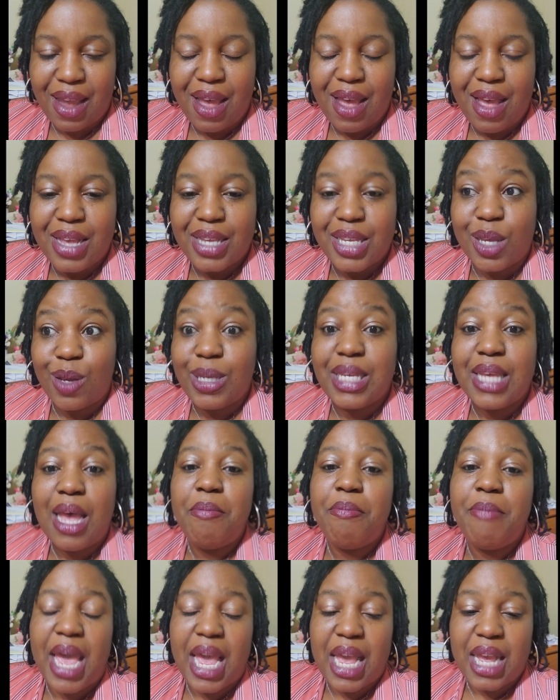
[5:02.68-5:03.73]
So some
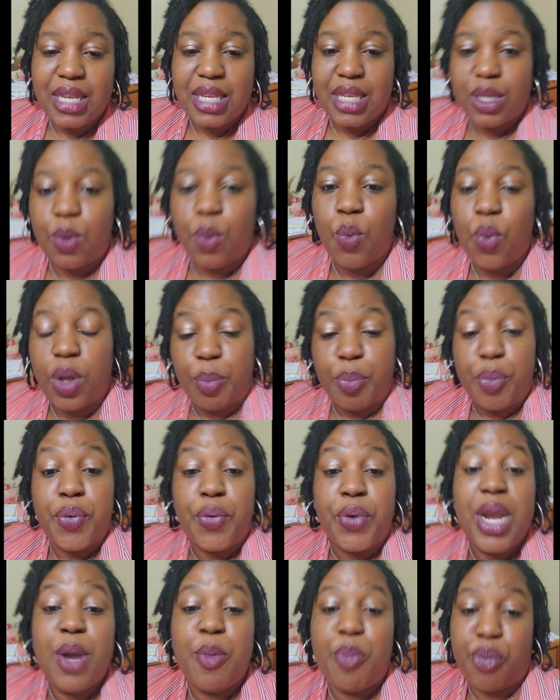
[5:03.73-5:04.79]
banks will
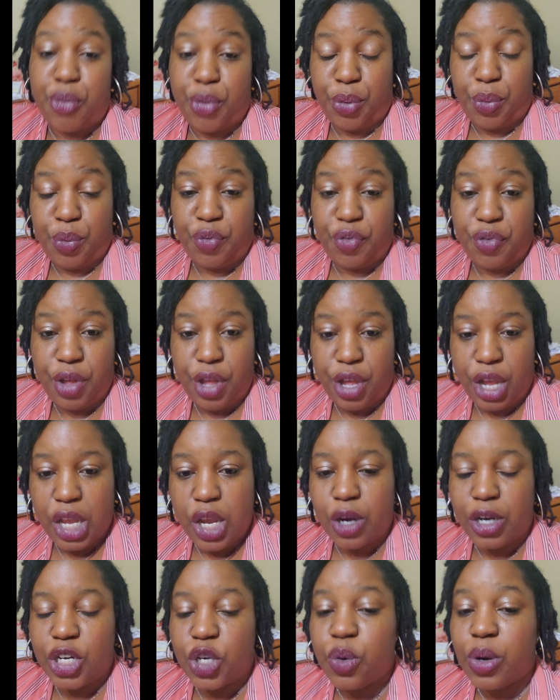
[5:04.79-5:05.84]
pre-approve
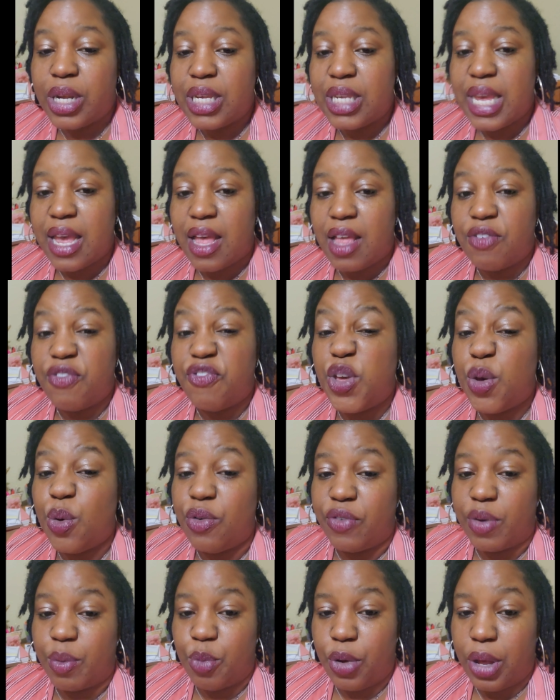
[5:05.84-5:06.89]
your short sale. Few of
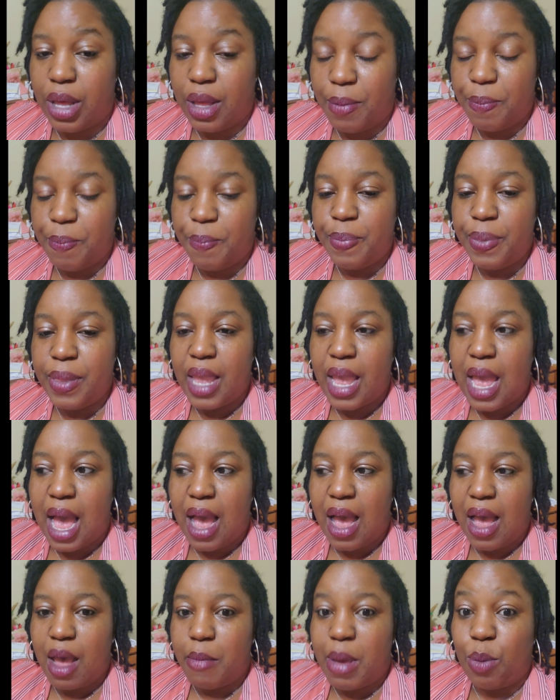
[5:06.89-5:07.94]
them will.
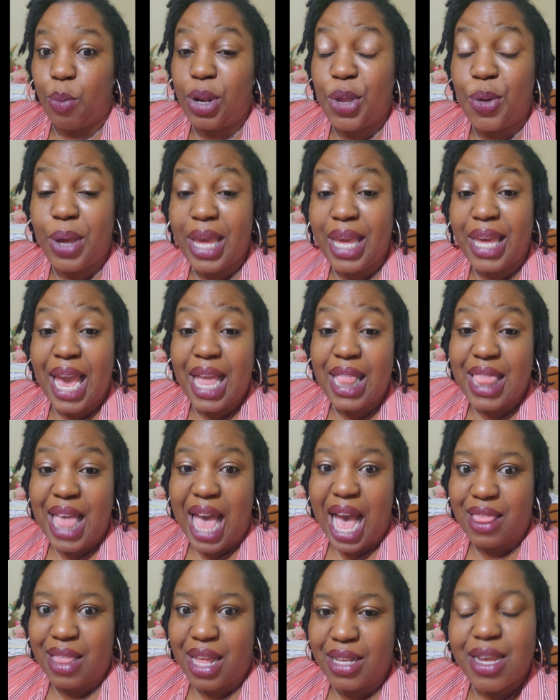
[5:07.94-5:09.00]
And when you can get
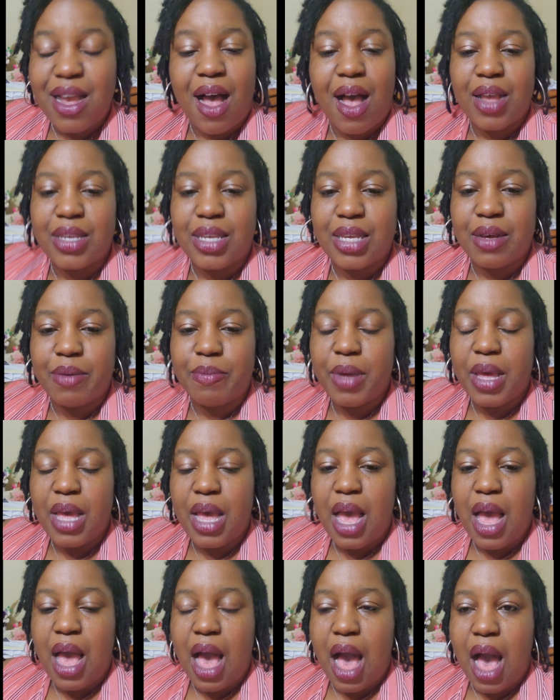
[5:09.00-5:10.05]
that, that's awesome.
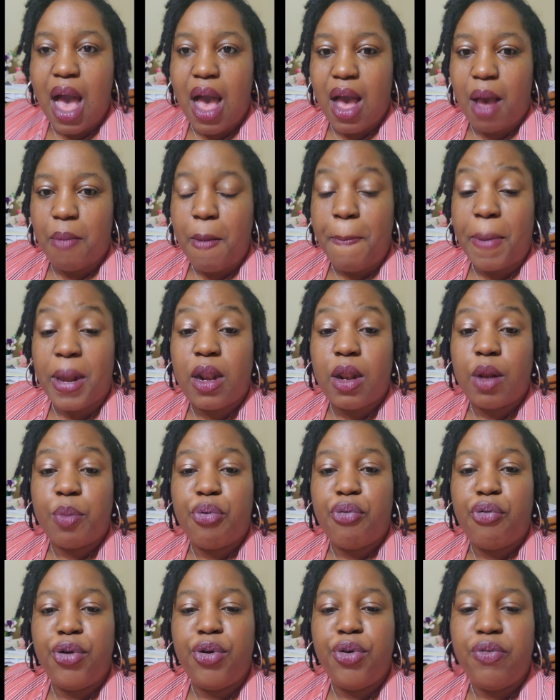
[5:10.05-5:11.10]
But an
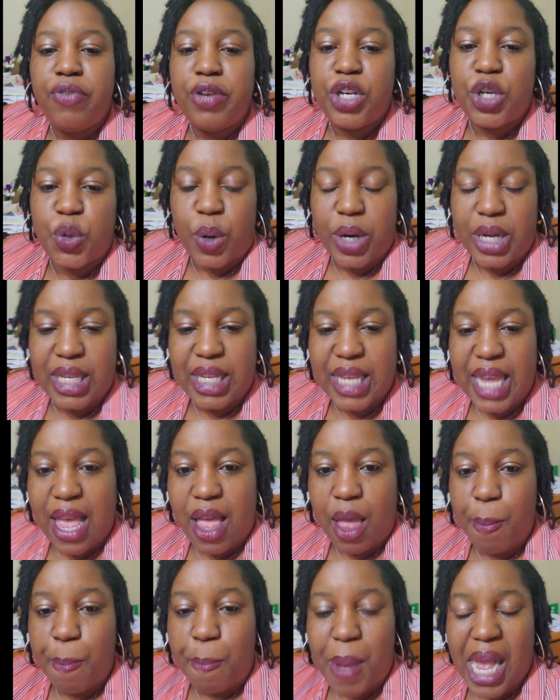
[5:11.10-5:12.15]
approved short
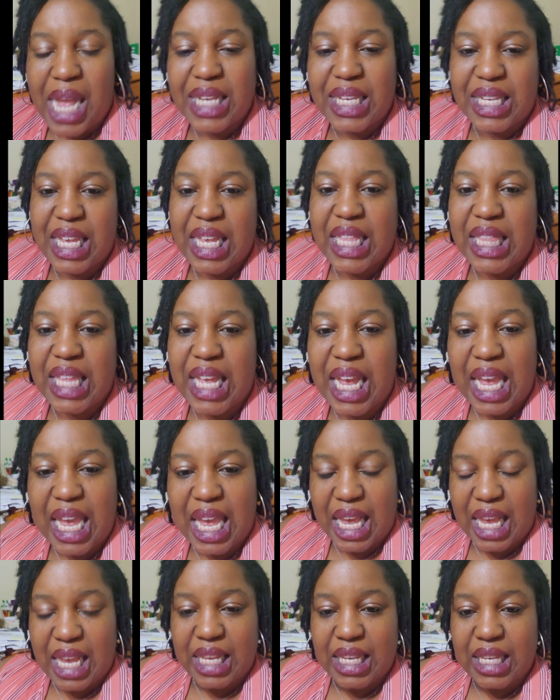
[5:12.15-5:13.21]
sale basically
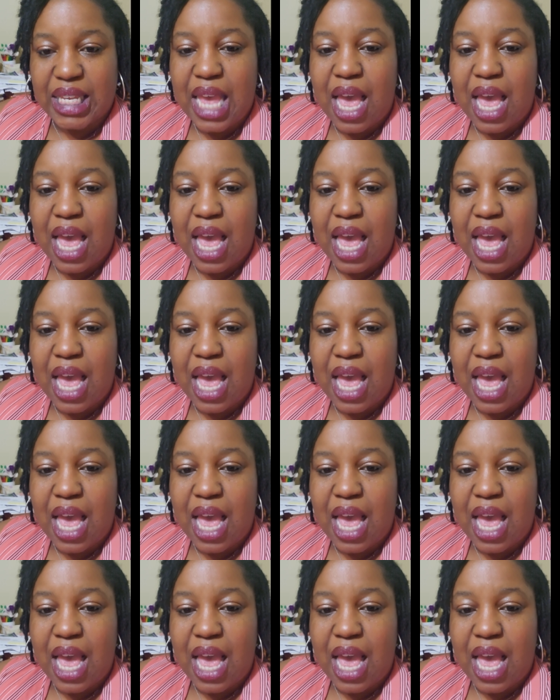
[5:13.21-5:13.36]
is